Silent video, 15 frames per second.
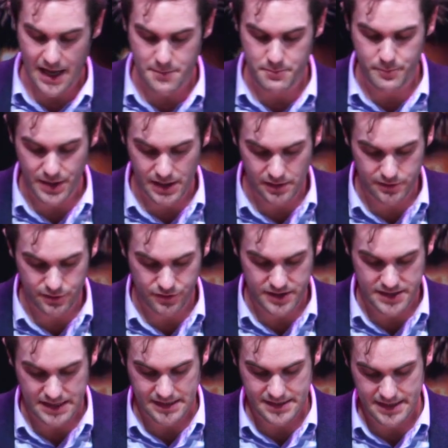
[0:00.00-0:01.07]
and build on the
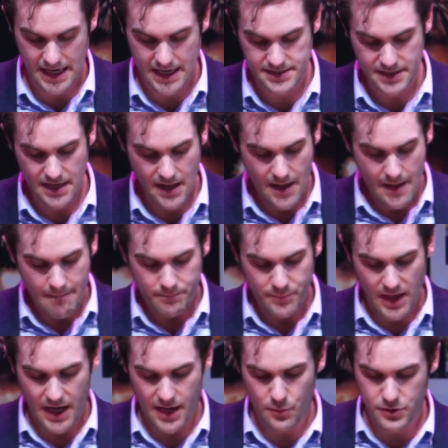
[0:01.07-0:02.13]
success.
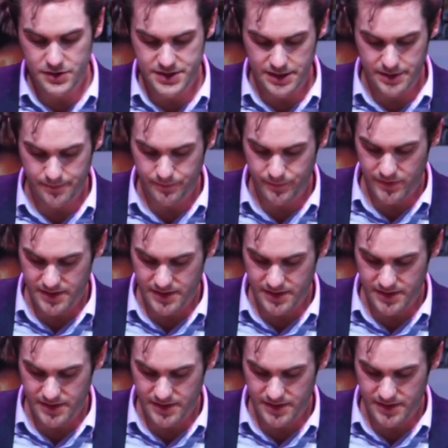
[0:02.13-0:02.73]
And I want to